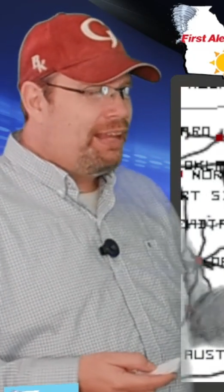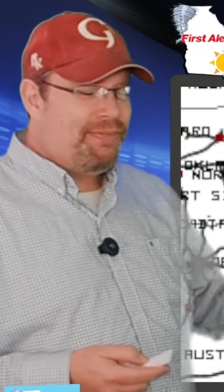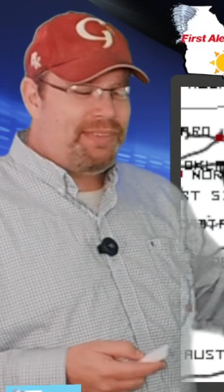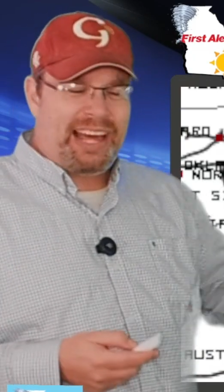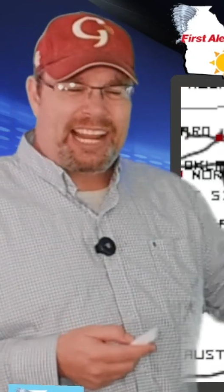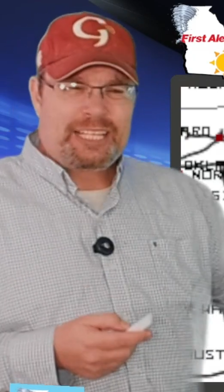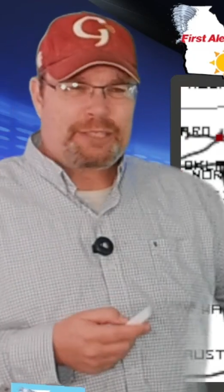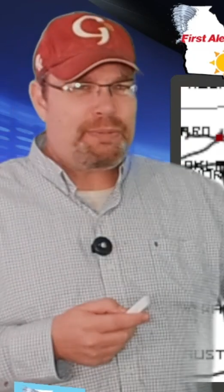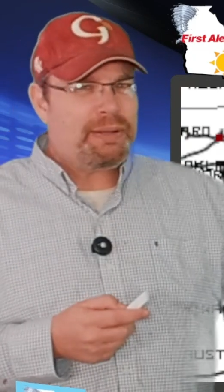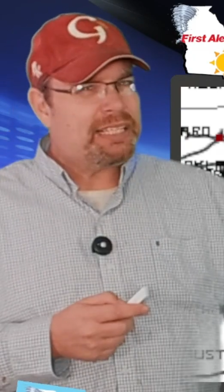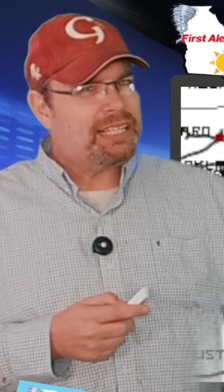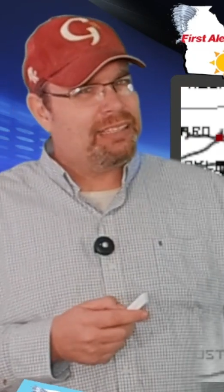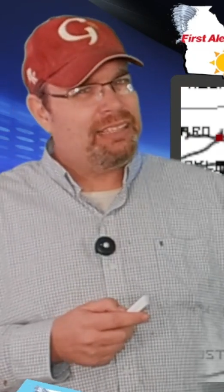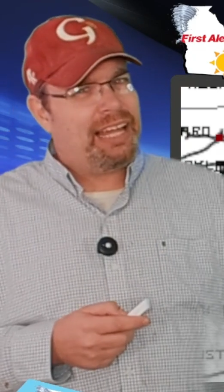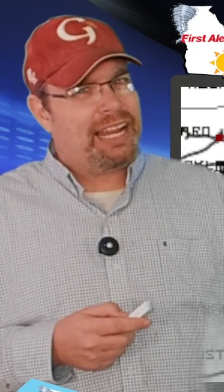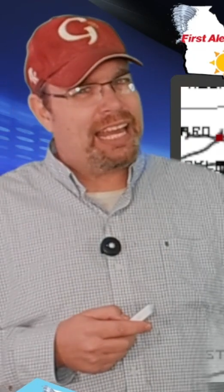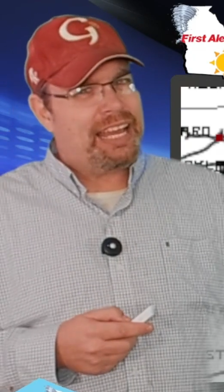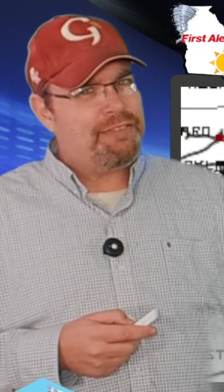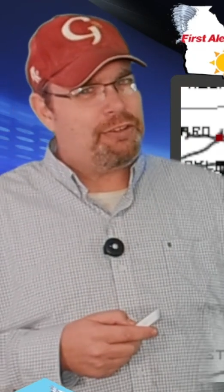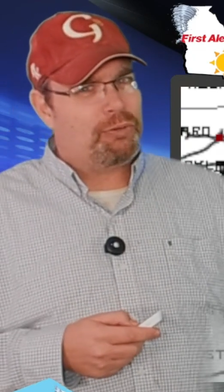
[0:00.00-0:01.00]
Not expecting a
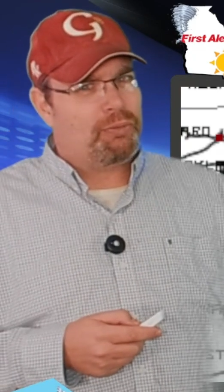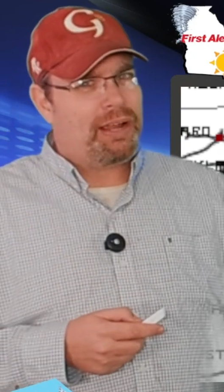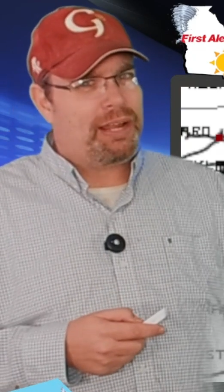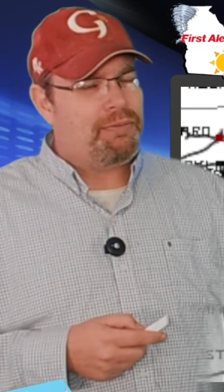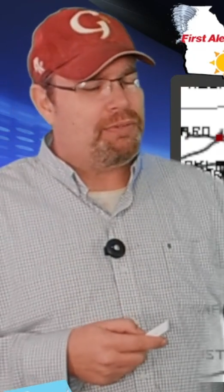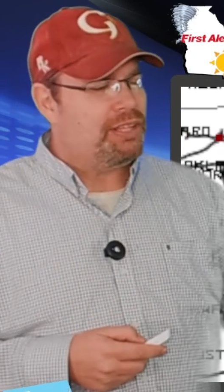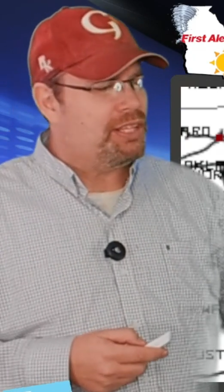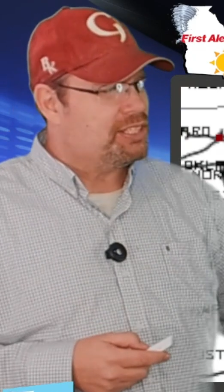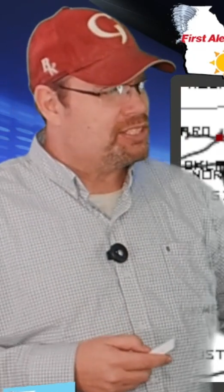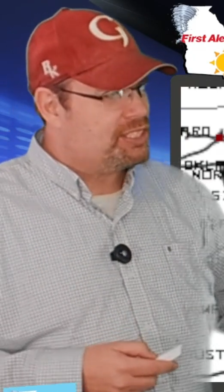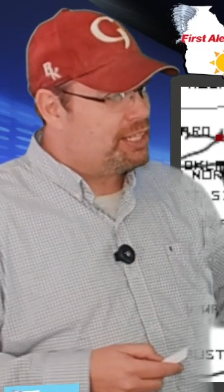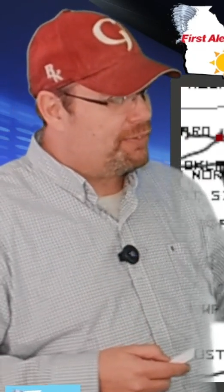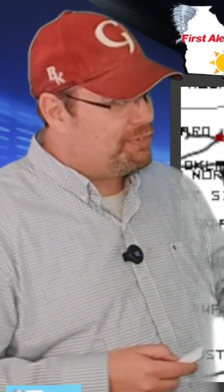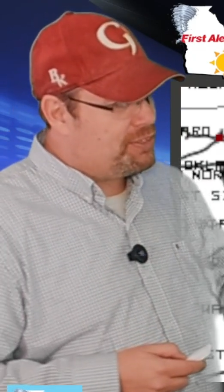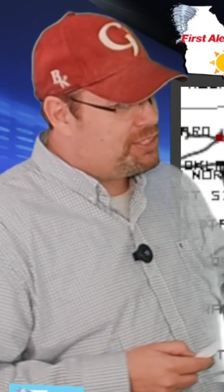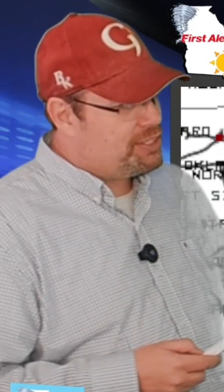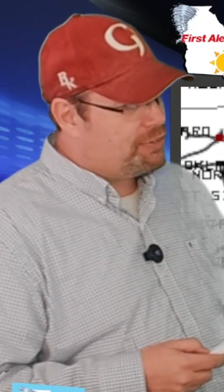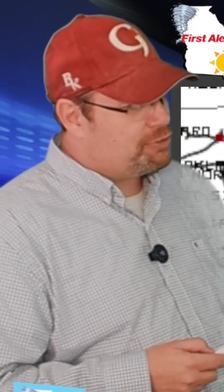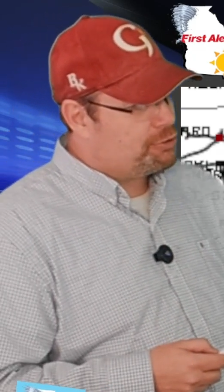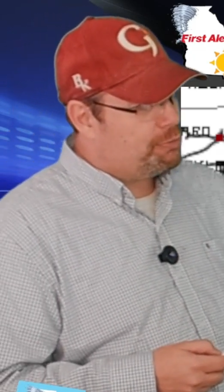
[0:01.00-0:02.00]
lot of heavy rain with this stuff.
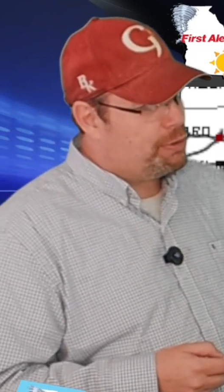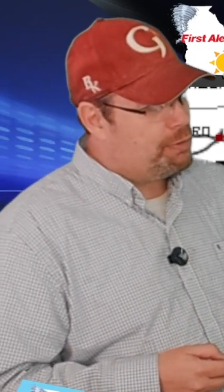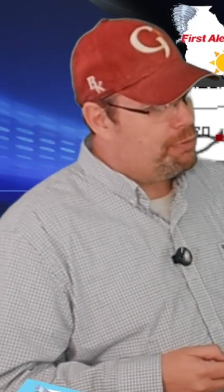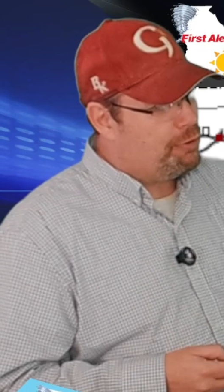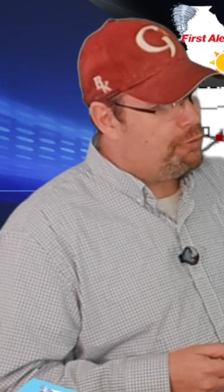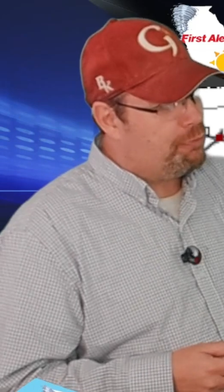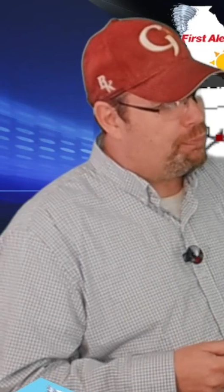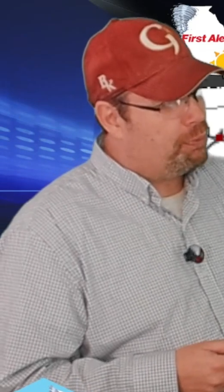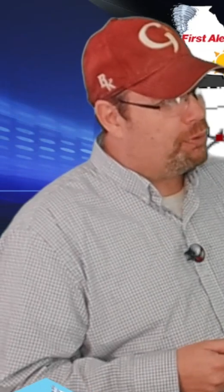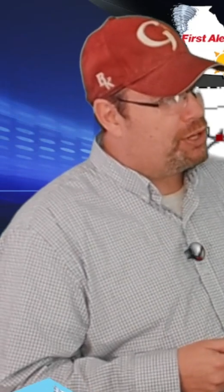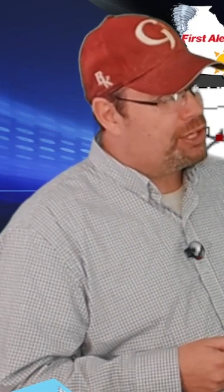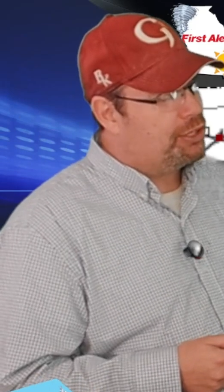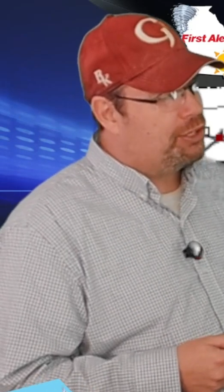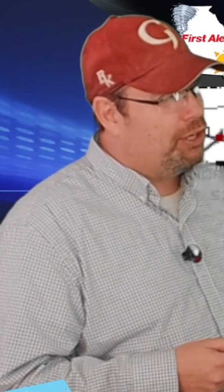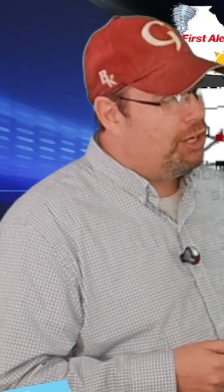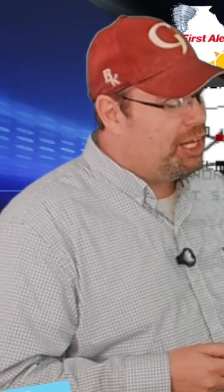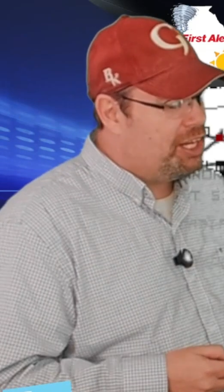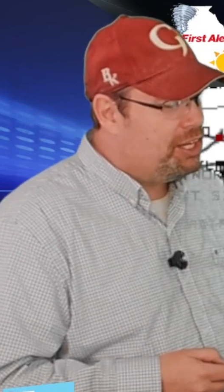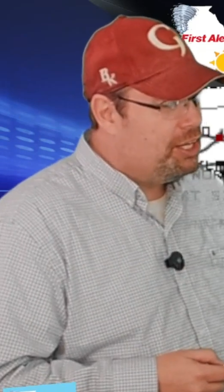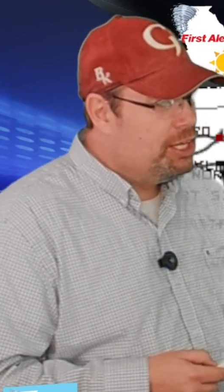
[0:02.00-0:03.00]
This stuff's going to be moving pretty
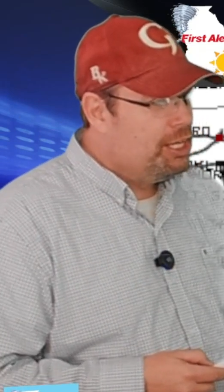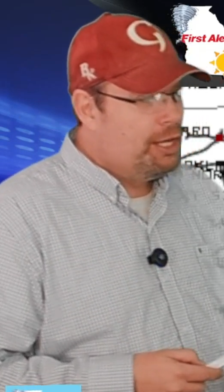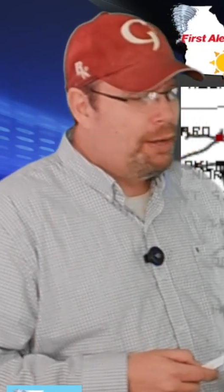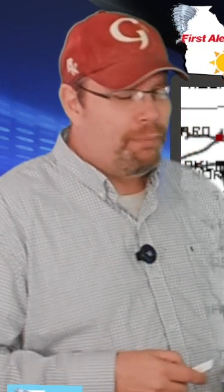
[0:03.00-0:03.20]
good,